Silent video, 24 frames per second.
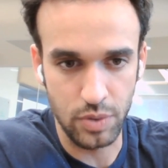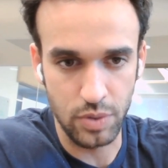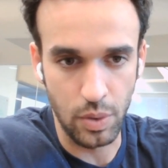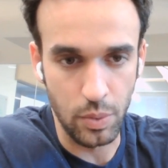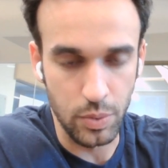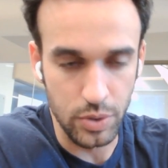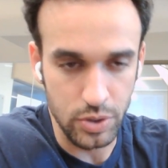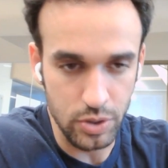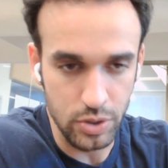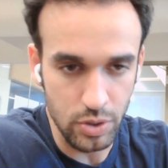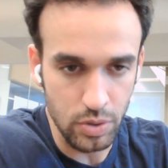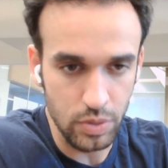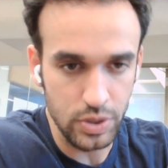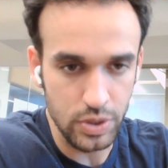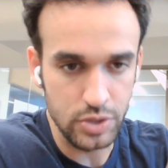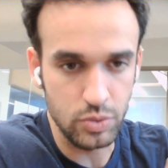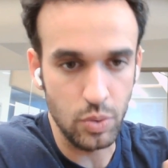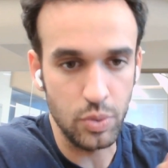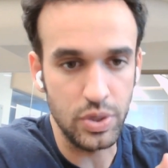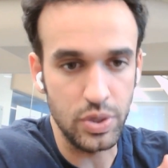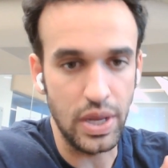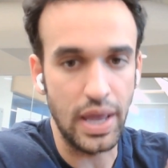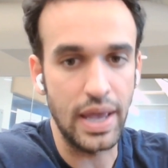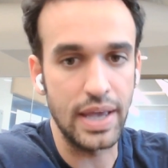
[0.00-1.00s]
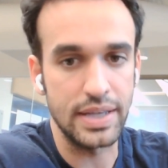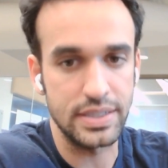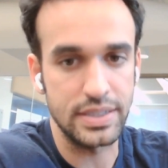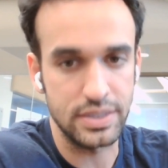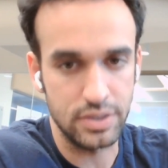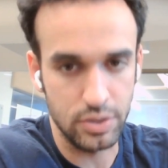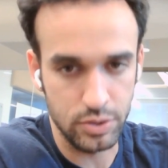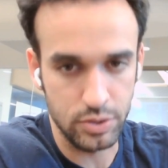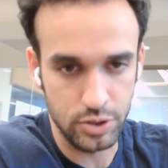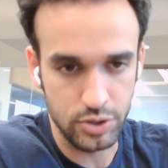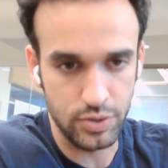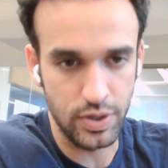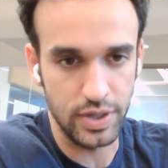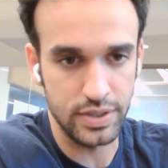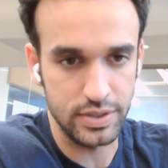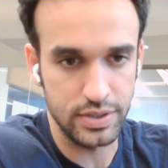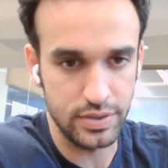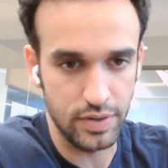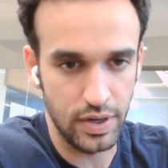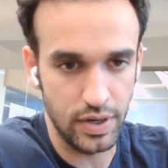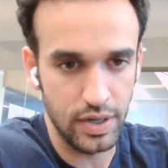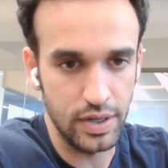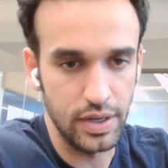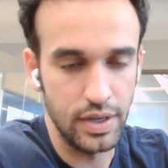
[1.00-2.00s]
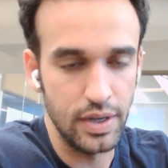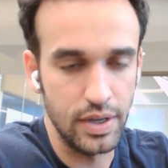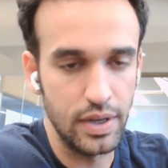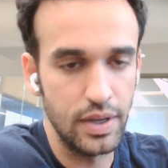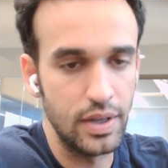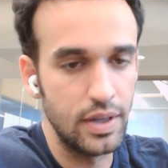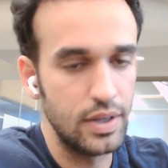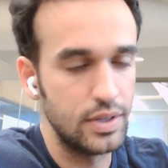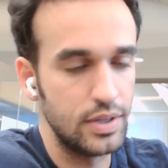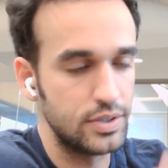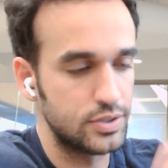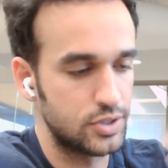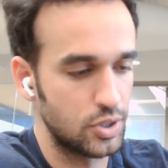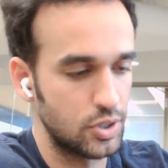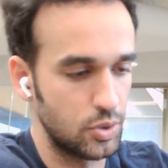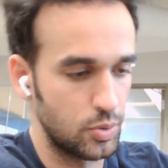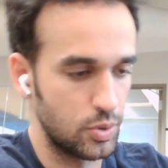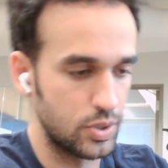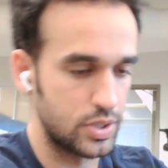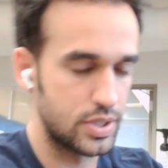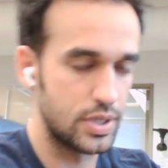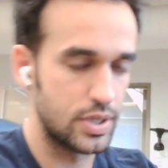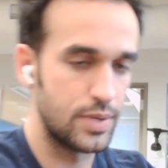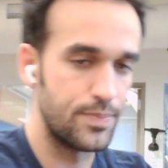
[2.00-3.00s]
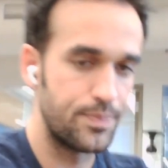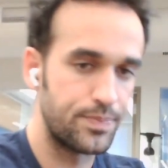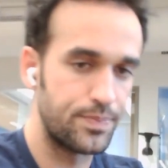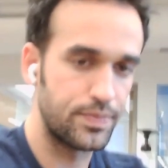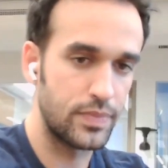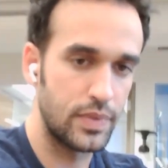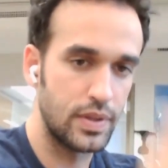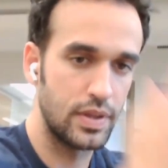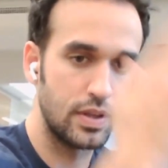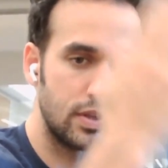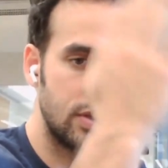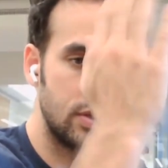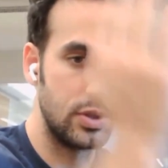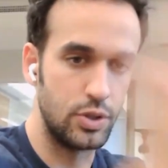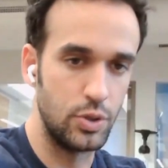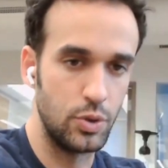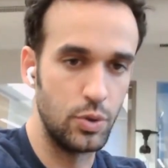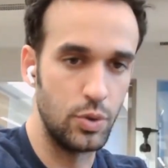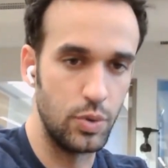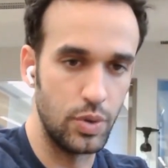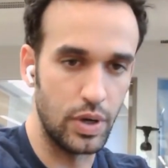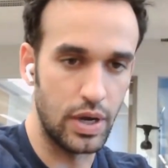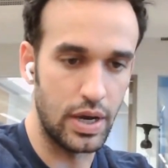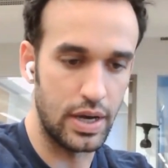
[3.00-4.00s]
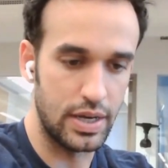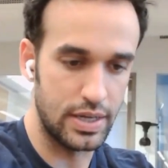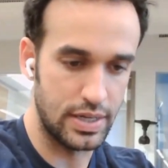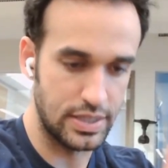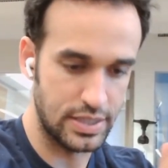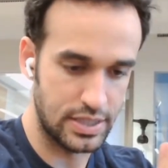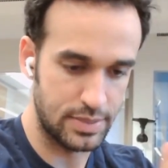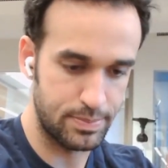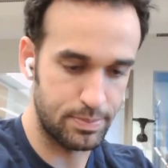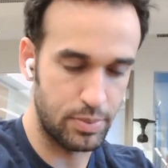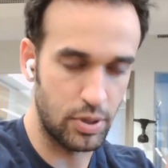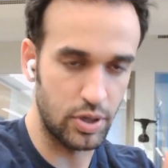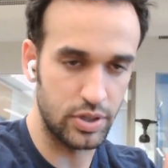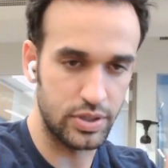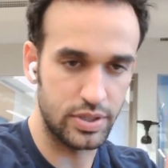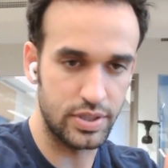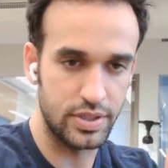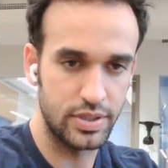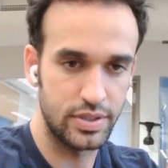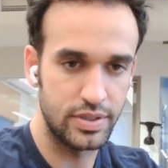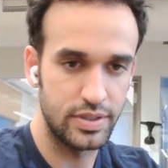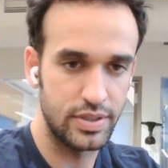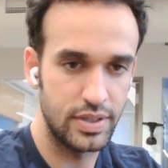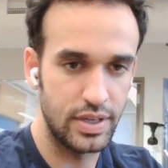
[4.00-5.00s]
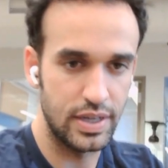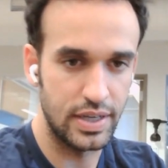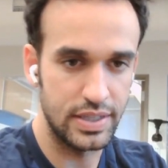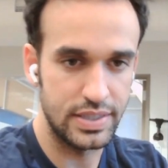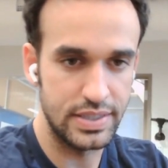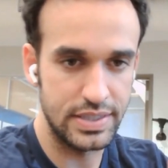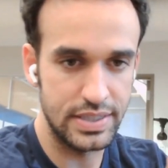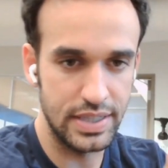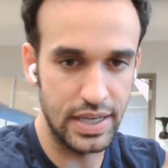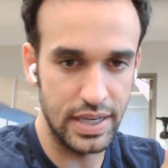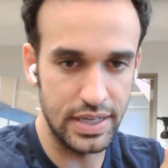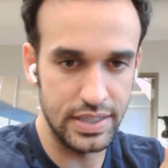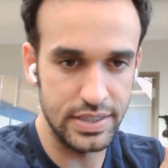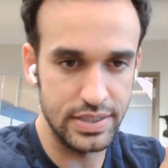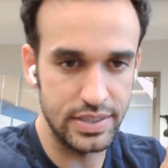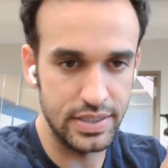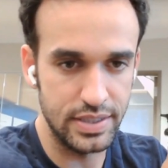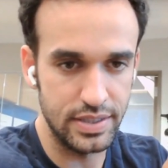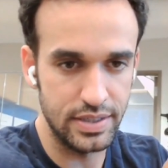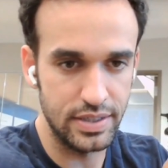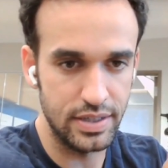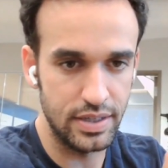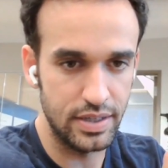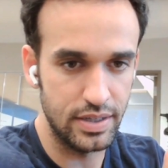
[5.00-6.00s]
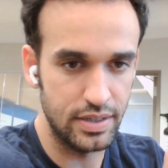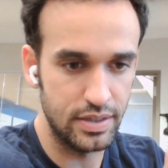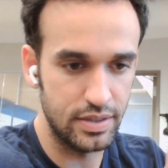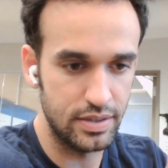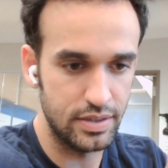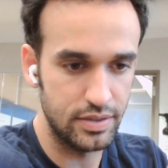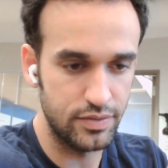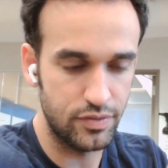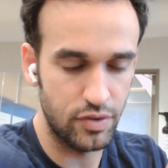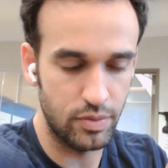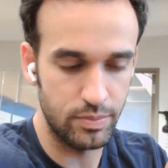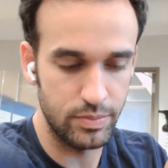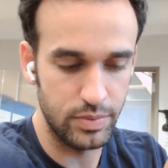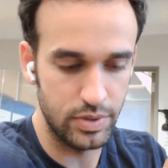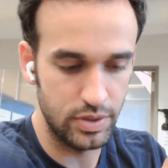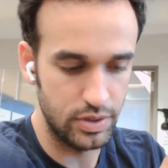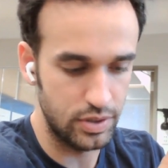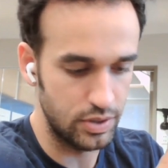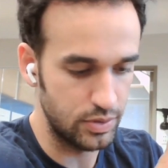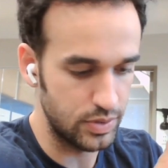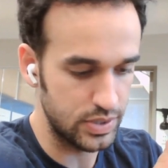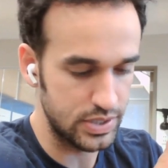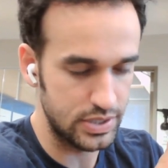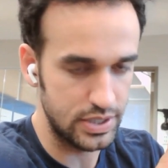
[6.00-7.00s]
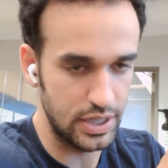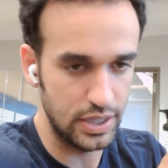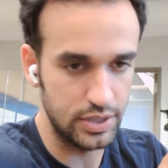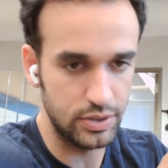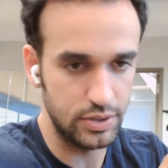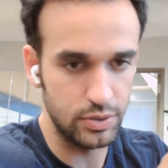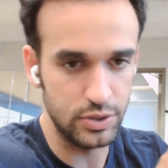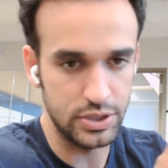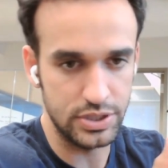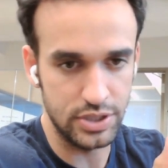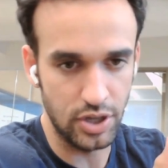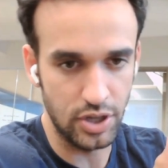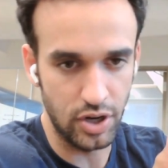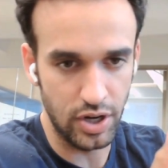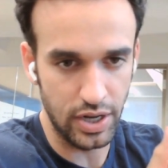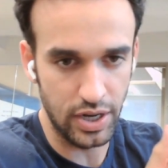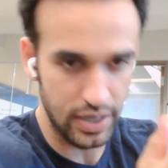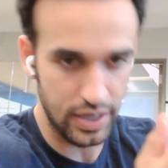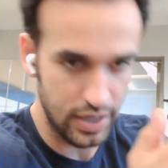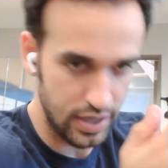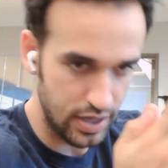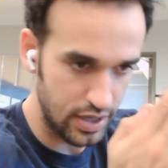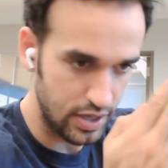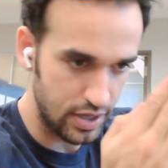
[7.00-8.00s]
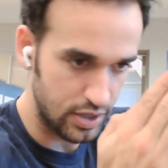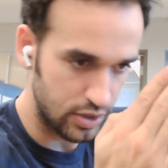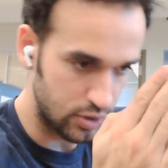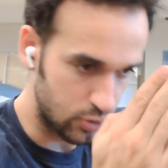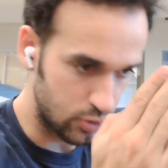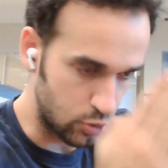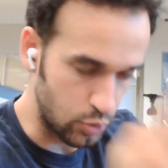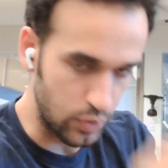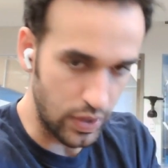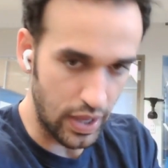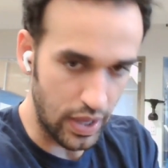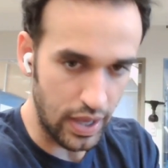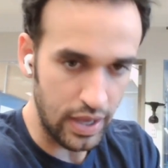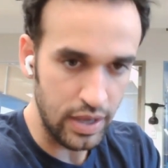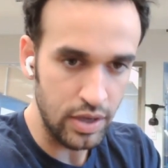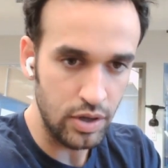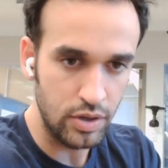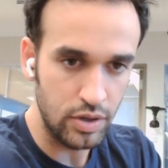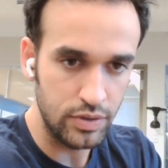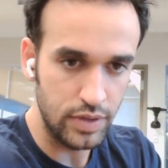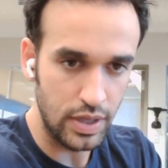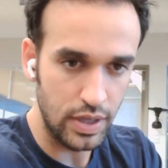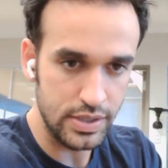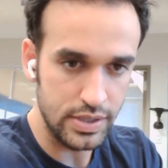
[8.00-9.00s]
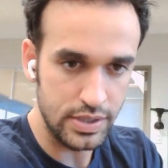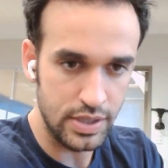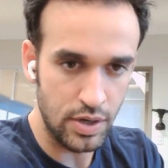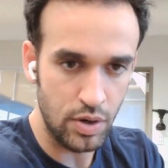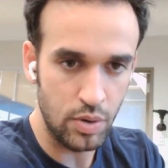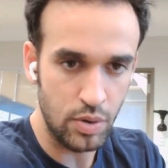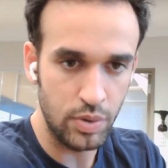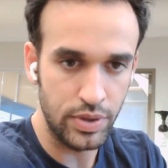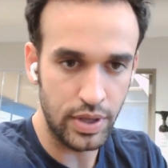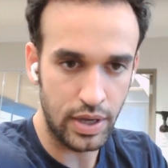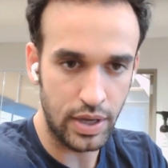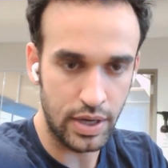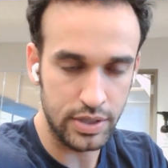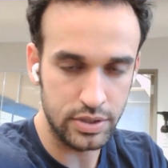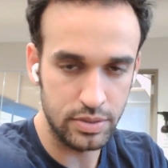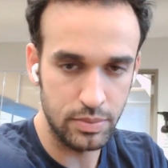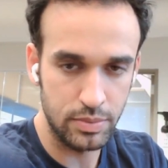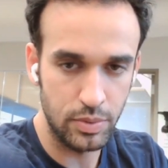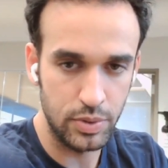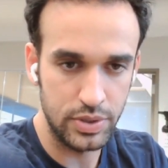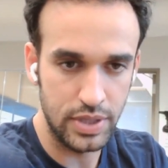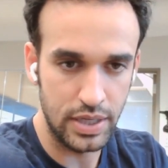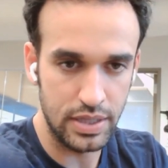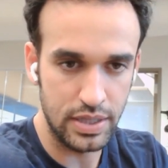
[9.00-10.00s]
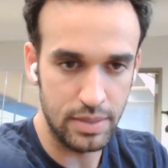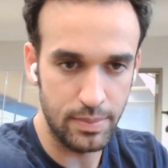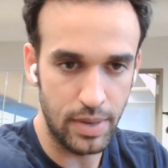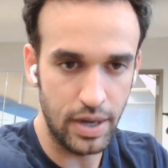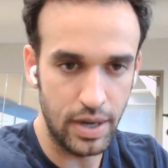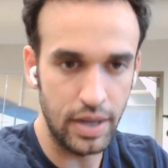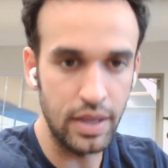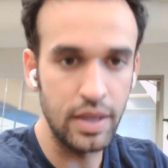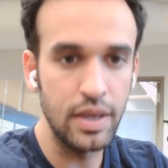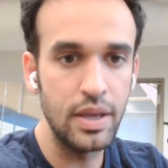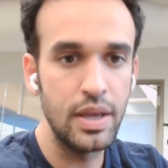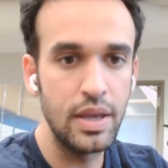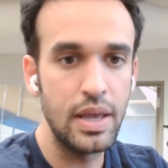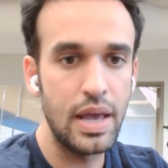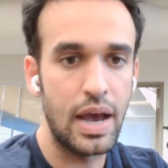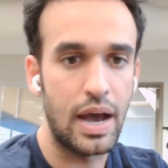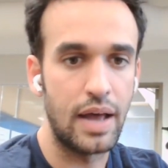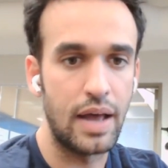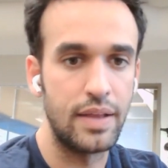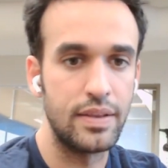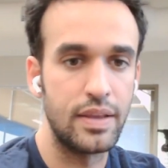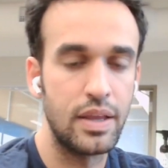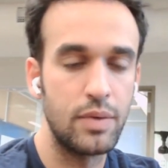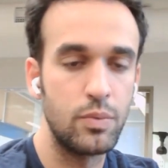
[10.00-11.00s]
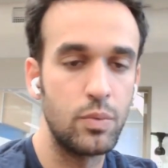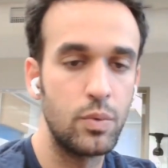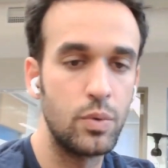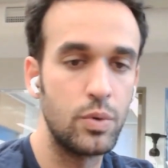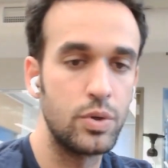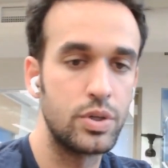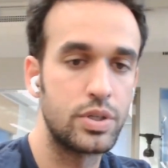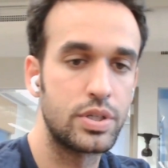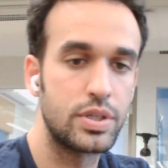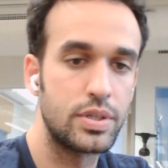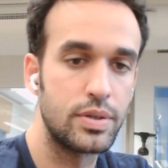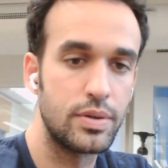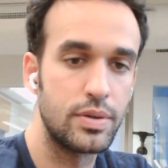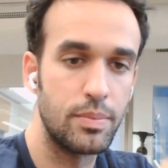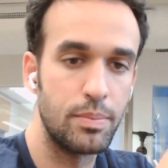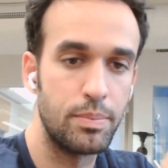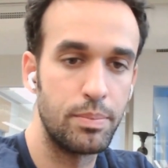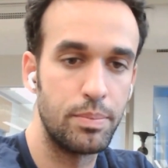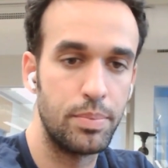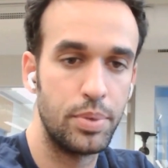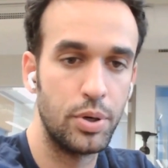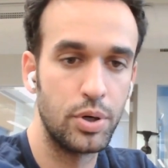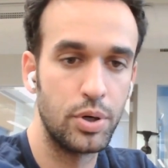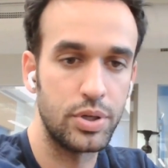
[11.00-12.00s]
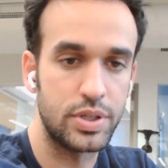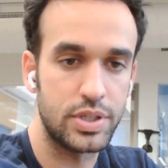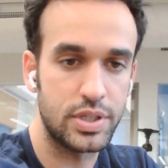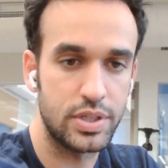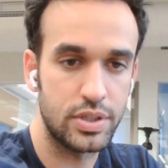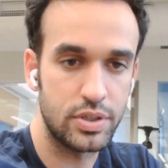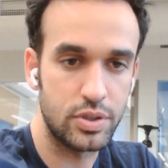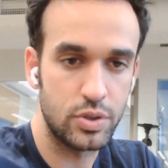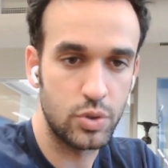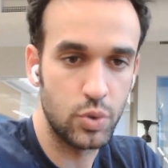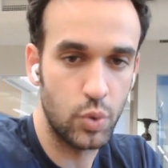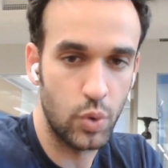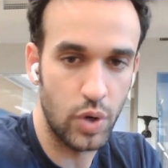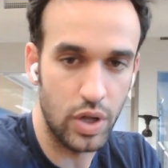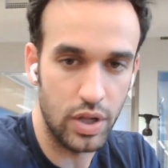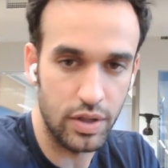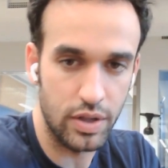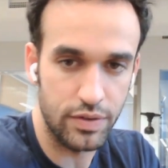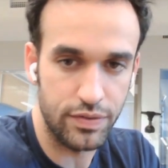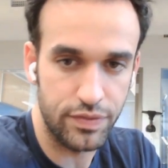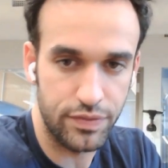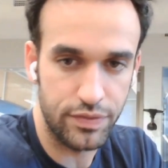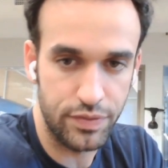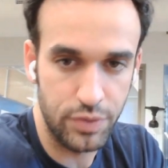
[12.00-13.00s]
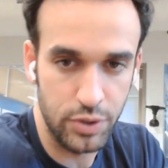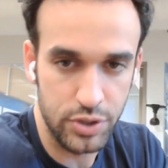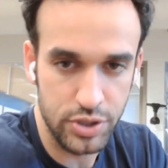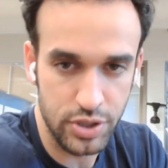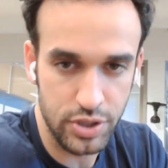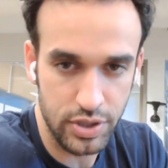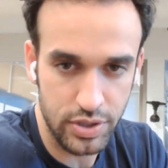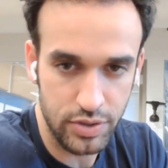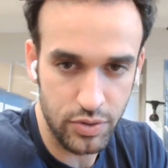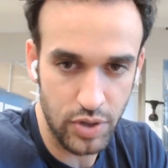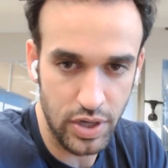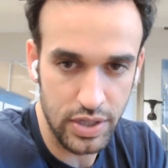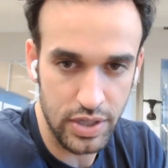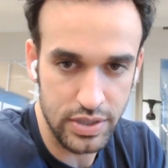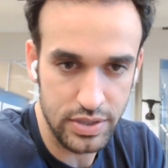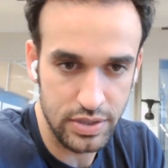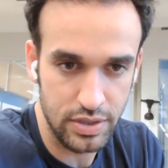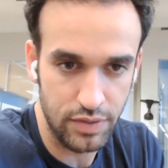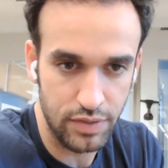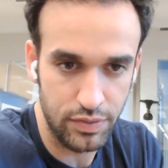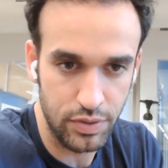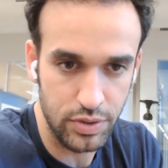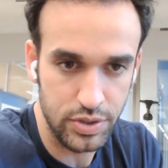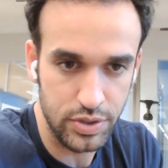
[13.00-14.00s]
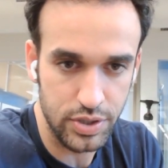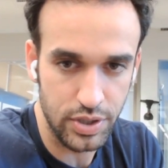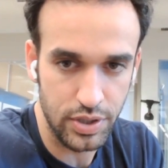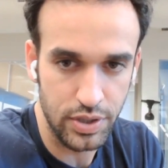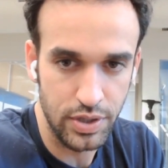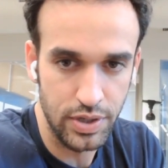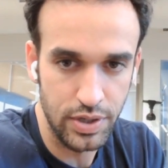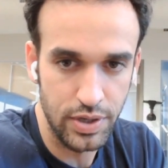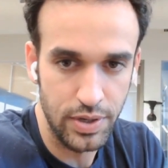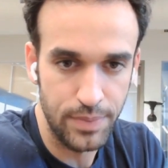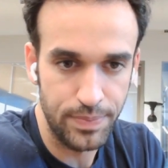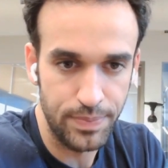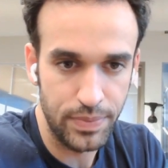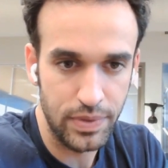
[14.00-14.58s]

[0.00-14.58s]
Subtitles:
So what we would do is we would hedge those trades, right? So we would do a spot change from USD to sterling today on day zero, when the customer would take the money, and then we would put 12 future trades in the future.